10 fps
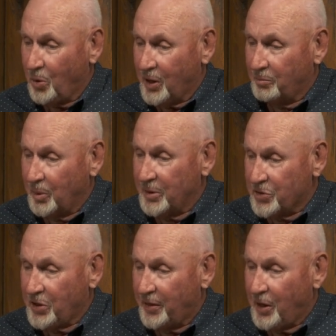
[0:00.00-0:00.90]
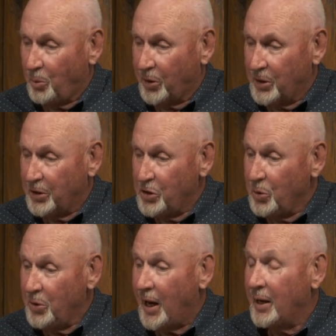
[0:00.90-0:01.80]
government said they were going to
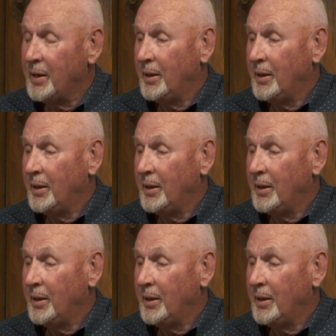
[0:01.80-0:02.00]
do that.